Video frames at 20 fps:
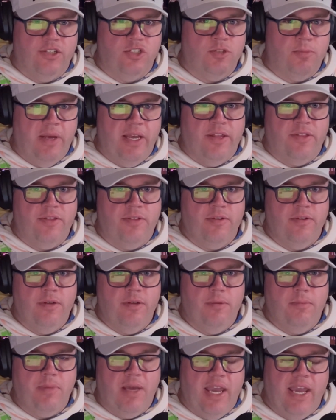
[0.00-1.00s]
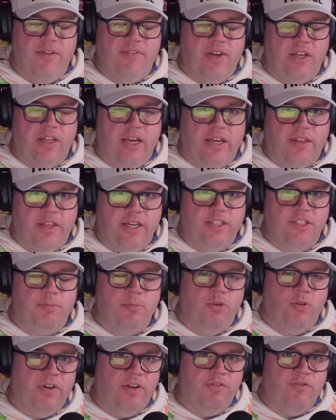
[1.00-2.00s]
Smith behaving like this
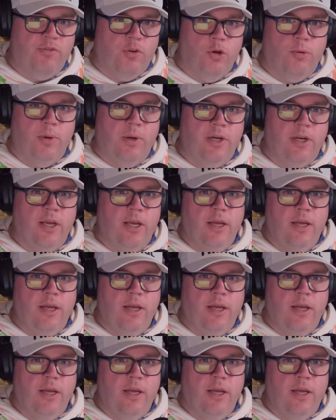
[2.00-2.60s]
moving forward.